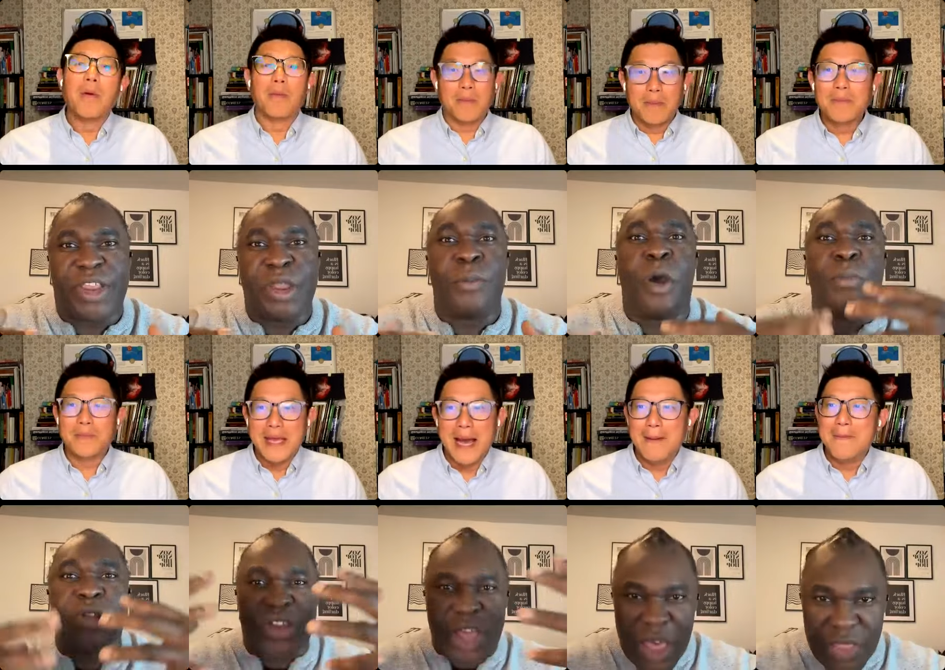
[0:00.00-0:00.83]
Speaker 1: in a moment.
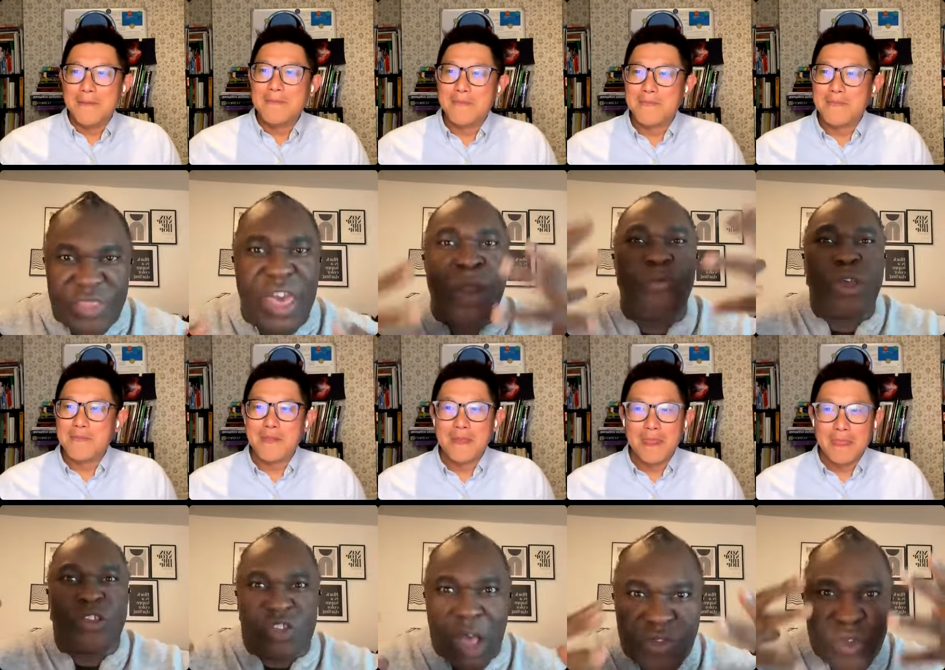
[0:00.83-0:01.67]
Yeah. Then we
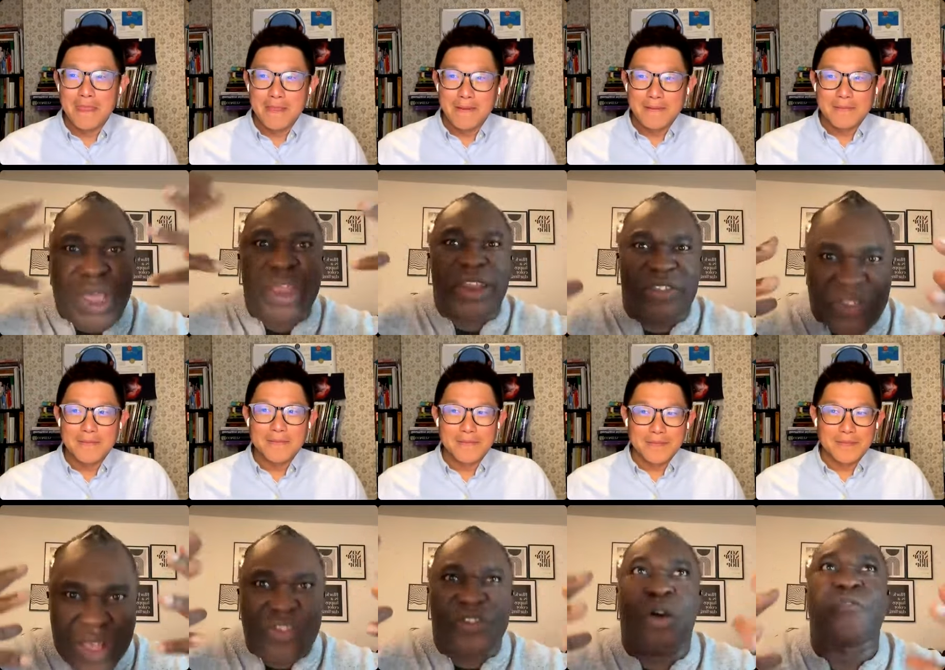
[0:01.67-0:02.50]
start to get a
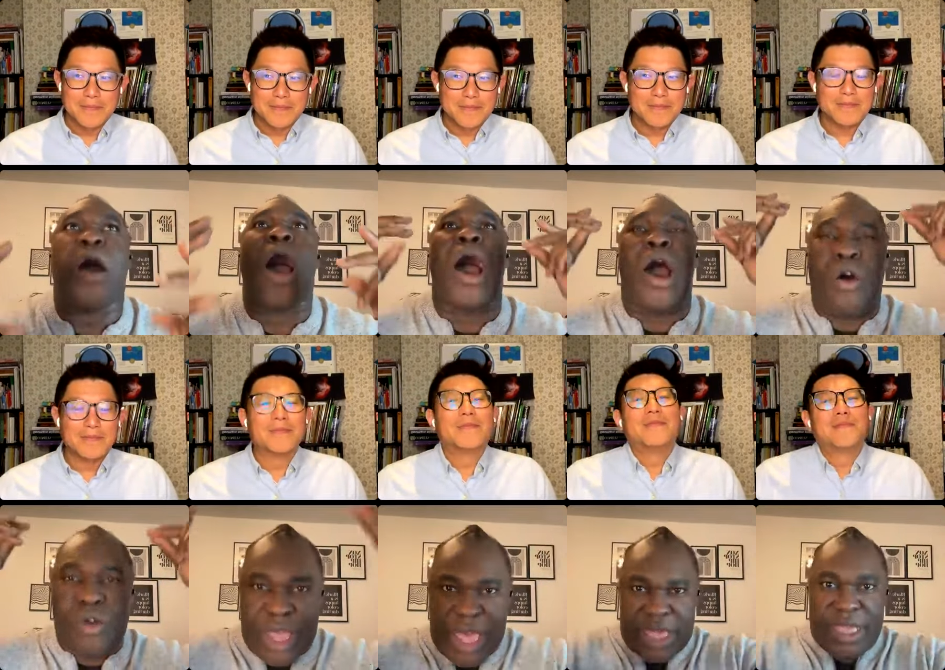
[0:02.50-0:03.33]
sense of ah,
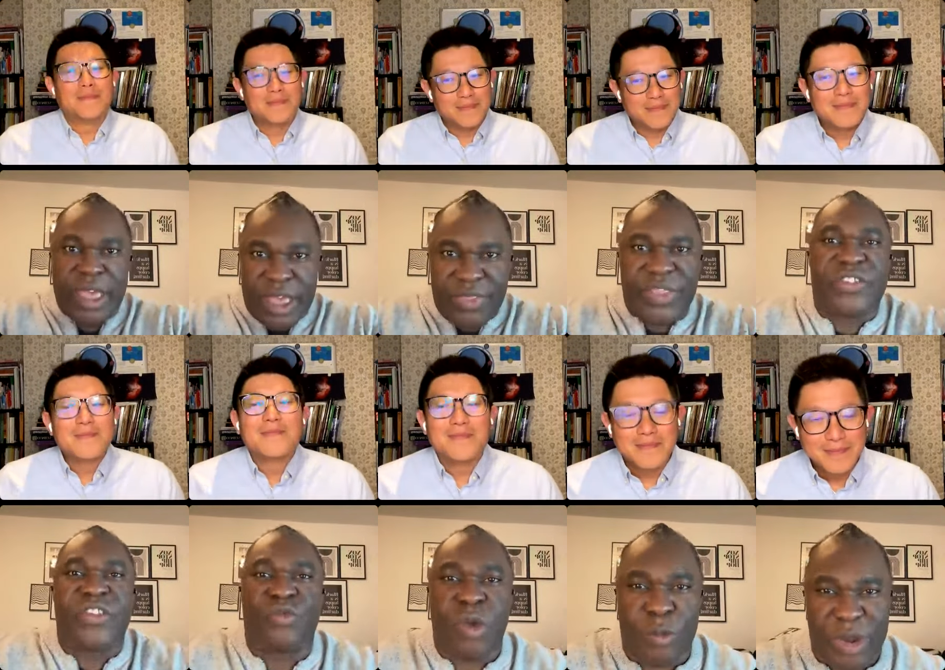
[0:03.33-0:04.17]
okay, this is
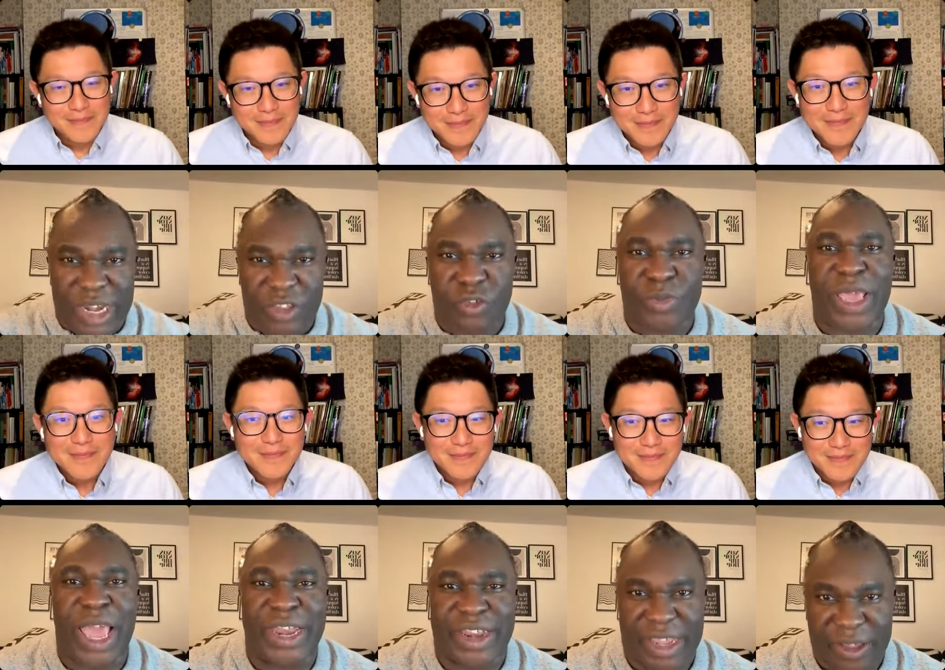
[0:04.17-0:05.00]
where we need to be
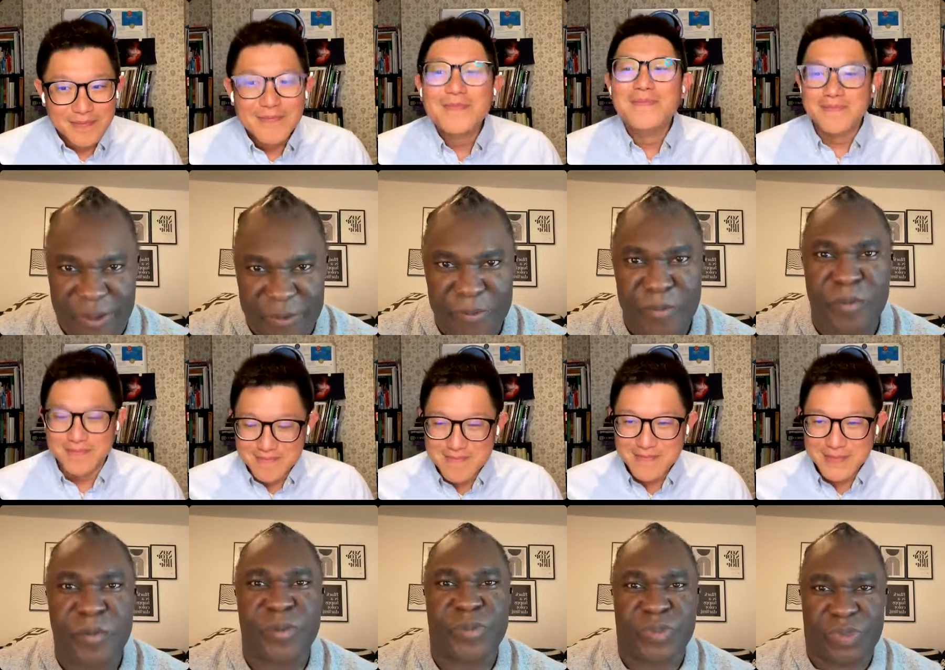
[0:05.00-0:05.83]
heading.
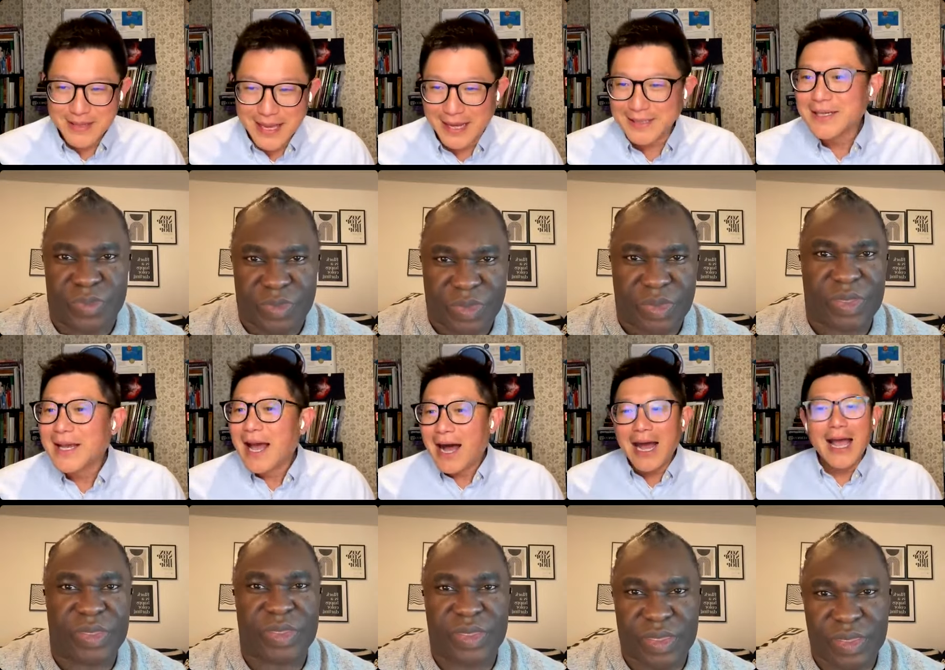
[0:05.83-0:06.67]
Speaker 2: Mm-hmm. Yes,
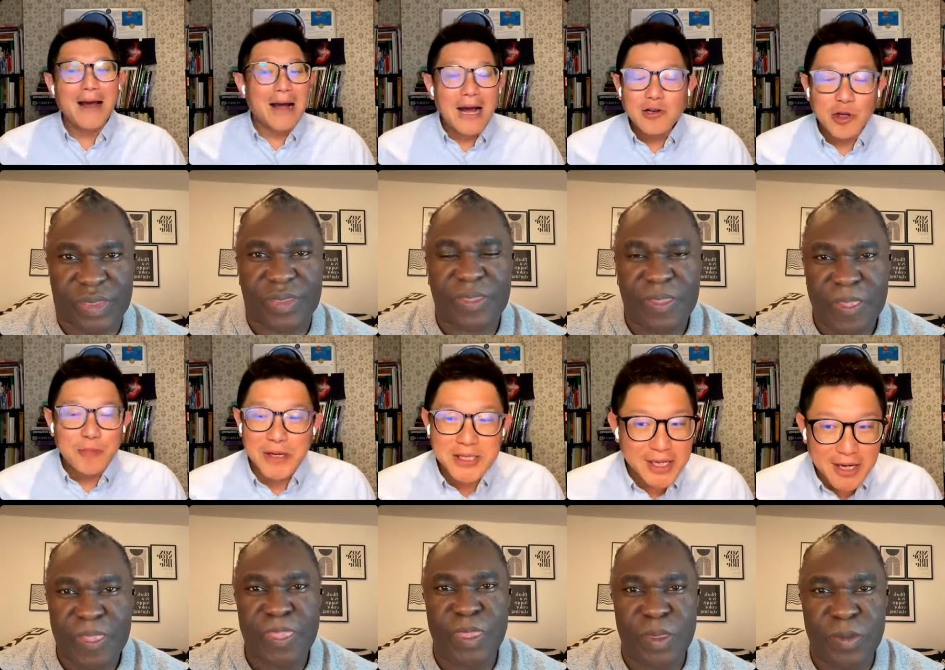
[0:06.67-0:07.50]
I
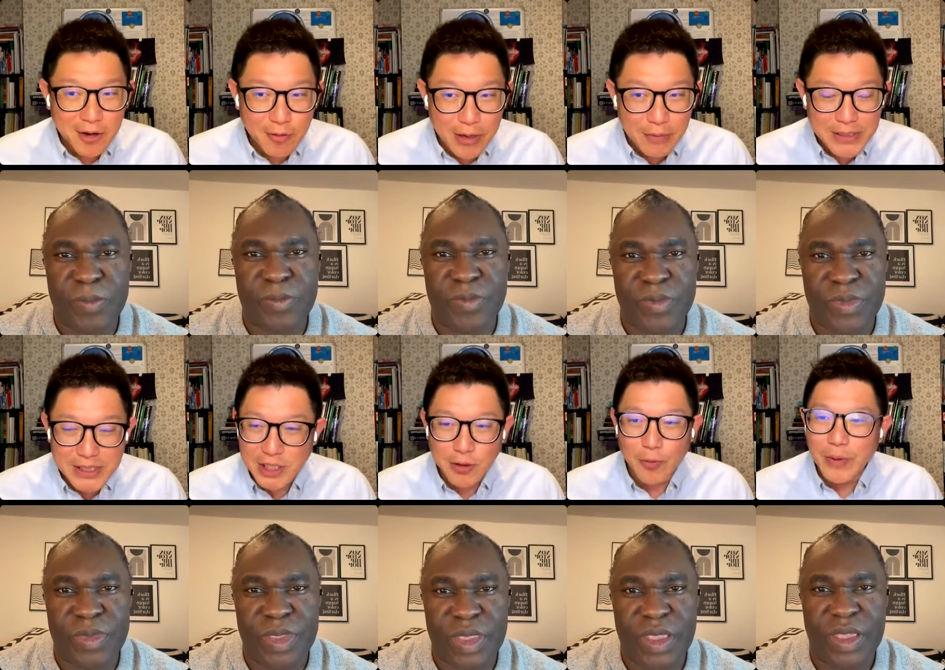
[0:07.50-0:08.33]
100% agree with
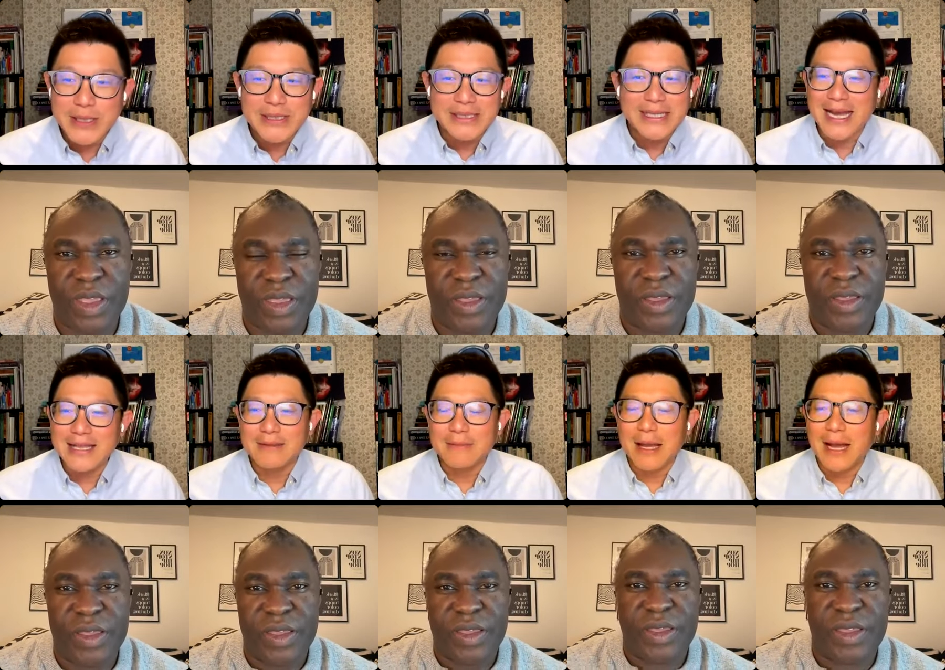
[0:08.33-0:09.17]
you. With that,
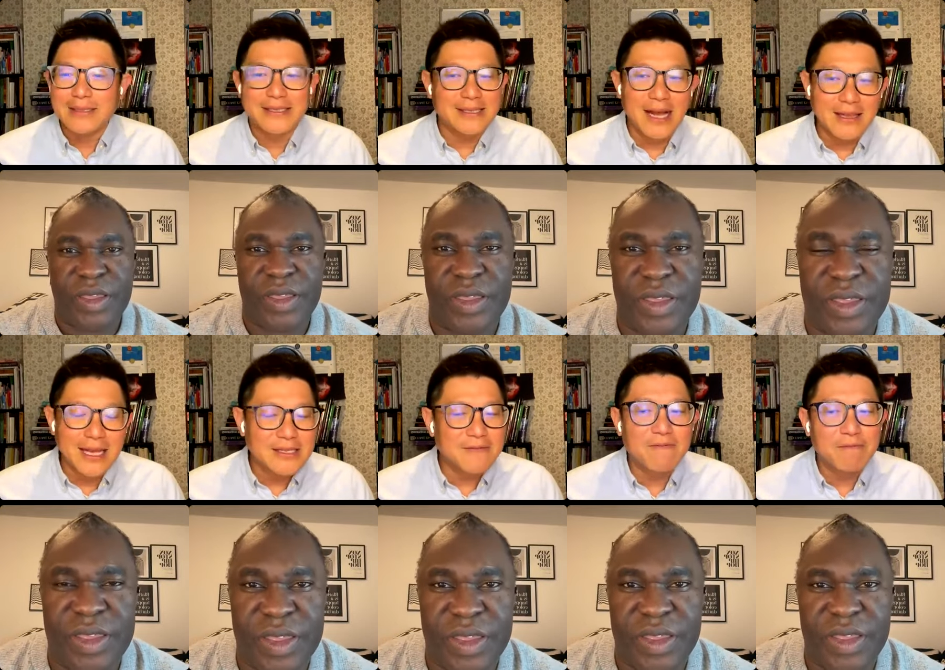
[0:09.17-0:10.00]
uh, Sun
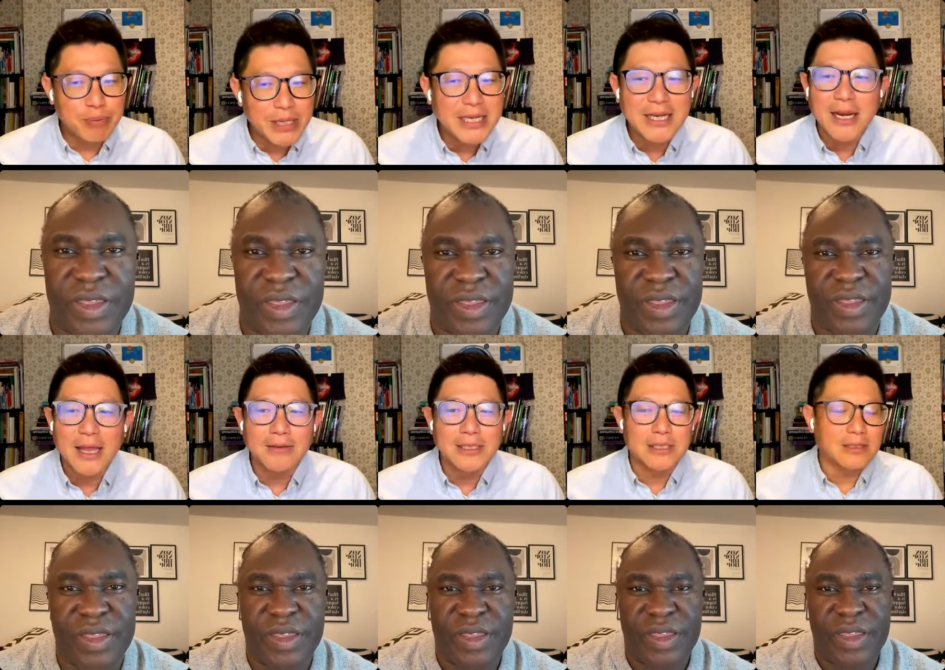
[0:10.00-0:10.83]
is pretty
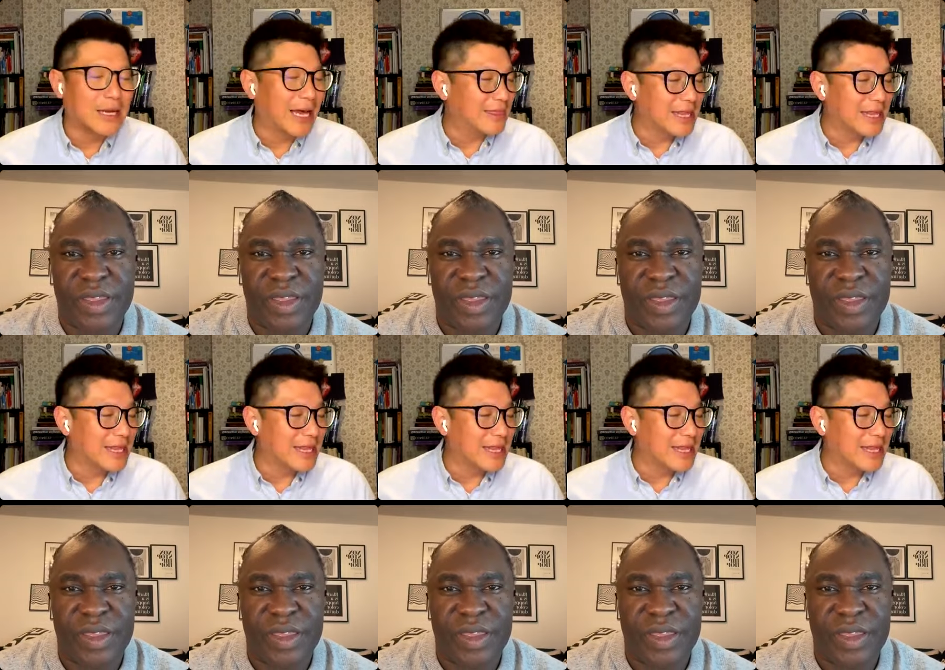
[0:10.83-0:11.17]
close to that